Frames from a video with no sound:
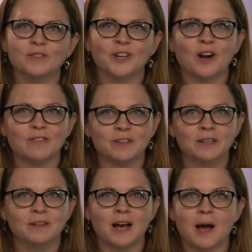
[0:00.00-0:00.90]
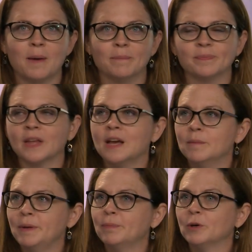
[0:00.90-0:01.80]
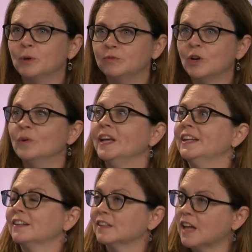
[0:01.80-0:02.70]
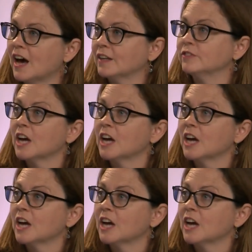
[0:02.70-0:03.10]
They're often people who've donated a lot of